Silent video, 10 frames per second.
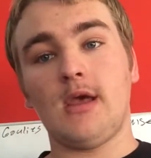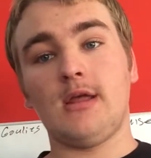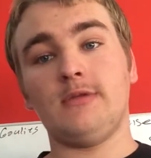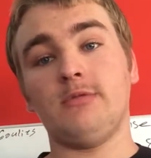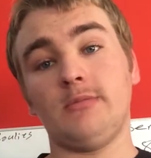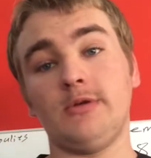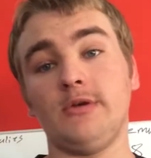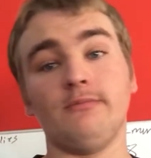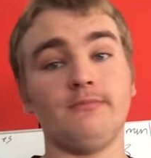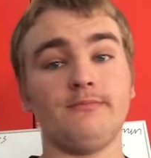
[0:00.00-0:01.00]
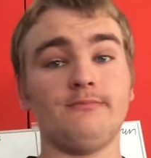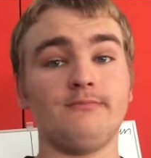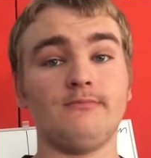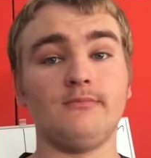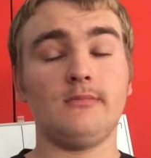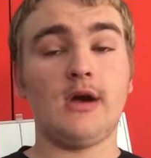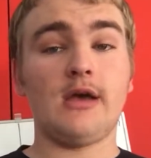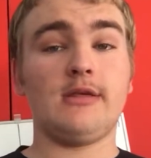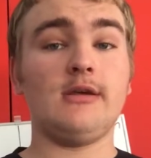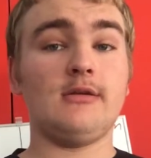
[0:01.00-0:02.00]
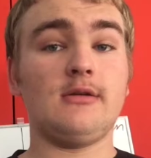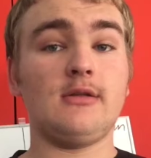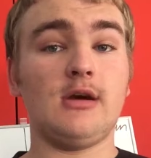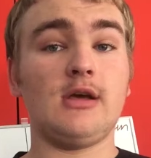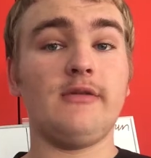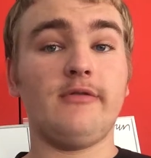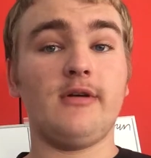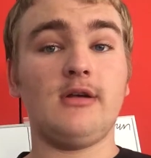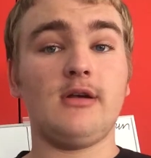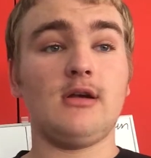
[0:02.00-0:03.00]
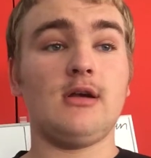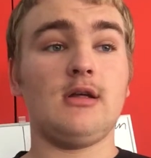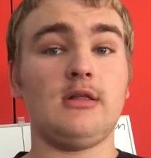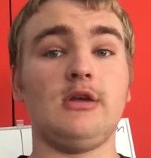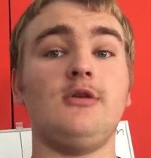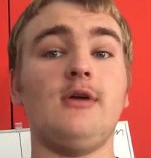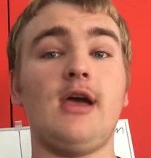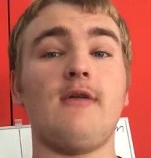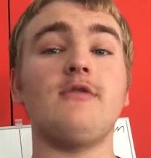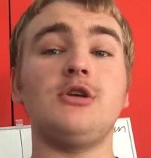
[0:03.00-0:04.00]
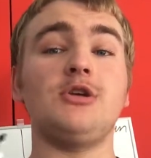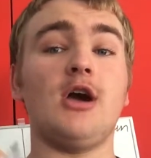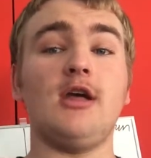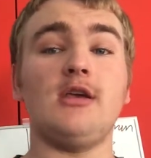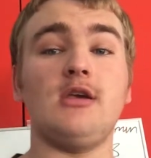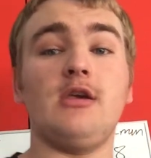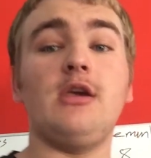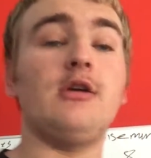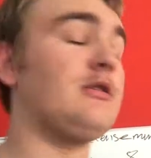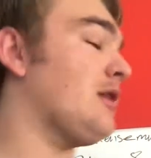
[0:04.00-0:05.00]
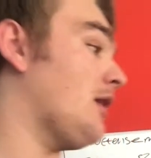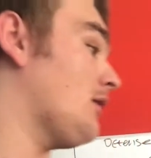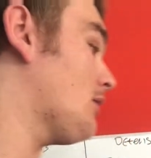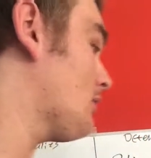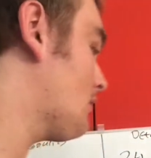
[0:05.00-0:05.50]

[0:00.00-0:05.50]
And that's what I'm going to do. I think they'll give Ledoux every shot he could take.